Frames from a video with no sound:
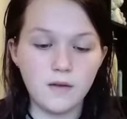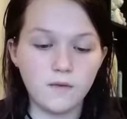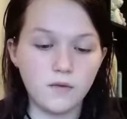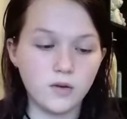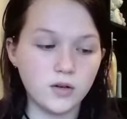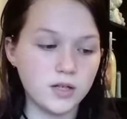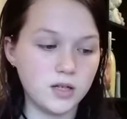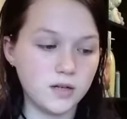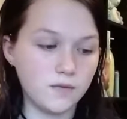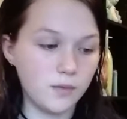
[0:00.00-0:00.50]

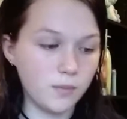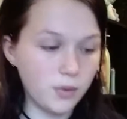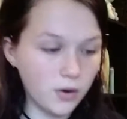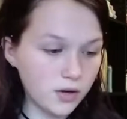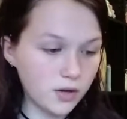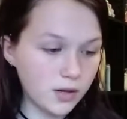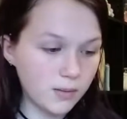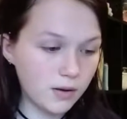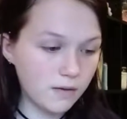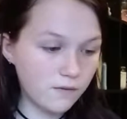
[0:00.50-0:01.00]
14 different
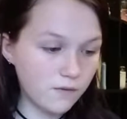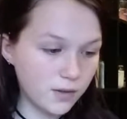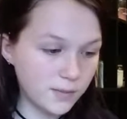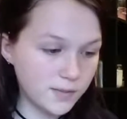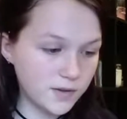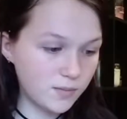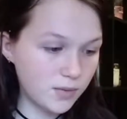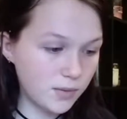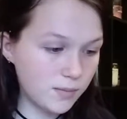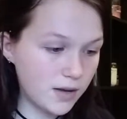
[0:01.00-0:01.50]
Pokemon
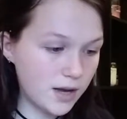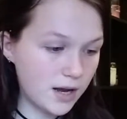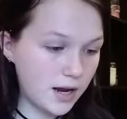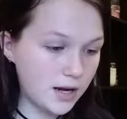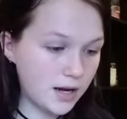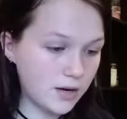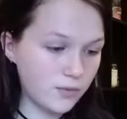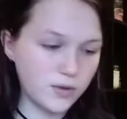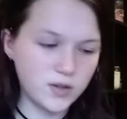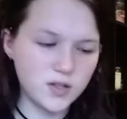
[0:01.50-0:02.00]
films have been
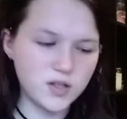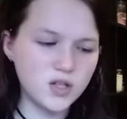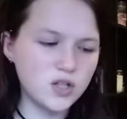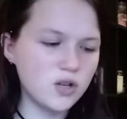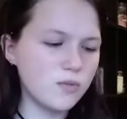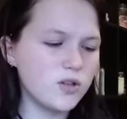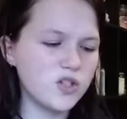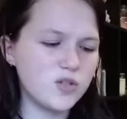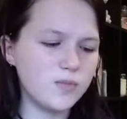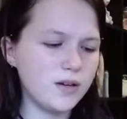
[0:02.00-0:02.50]
made, with
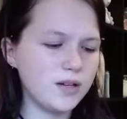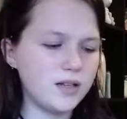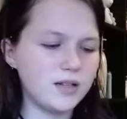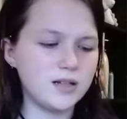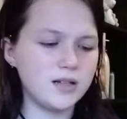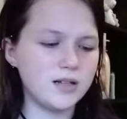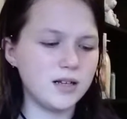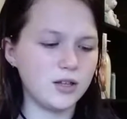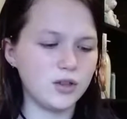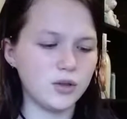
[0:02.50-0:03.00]
so much media to
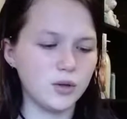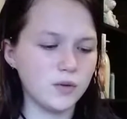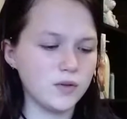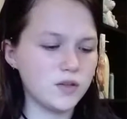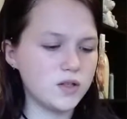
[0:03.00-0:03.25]
dig through.